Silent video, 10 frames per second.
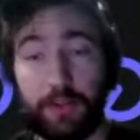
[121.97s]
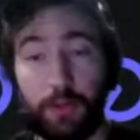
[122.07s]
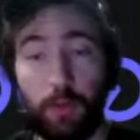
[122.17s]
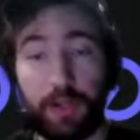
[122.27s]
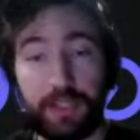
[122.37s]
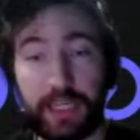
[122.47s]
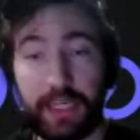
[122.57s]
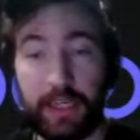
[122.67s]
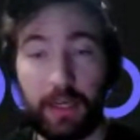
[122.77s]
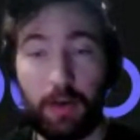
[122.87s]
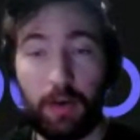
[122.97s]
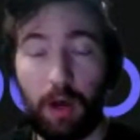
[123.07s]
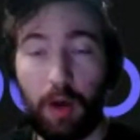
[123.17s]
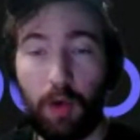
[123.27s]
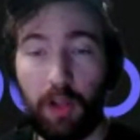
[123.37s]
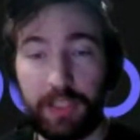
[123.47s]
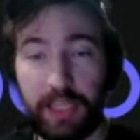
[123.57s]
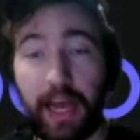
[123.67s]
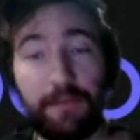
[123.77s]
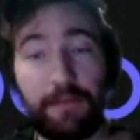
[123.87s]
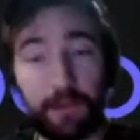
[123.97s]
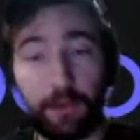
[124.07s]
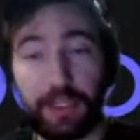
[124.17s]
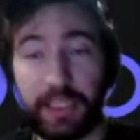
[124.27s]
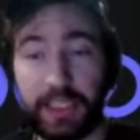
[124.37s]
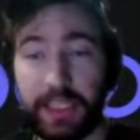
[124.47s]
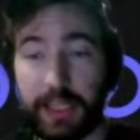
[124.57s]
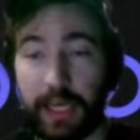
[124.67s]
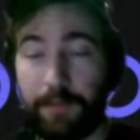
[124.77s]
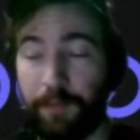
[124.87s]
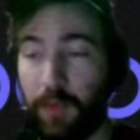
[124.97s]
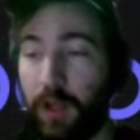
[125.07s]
you want a wallet to have, you can dictate that.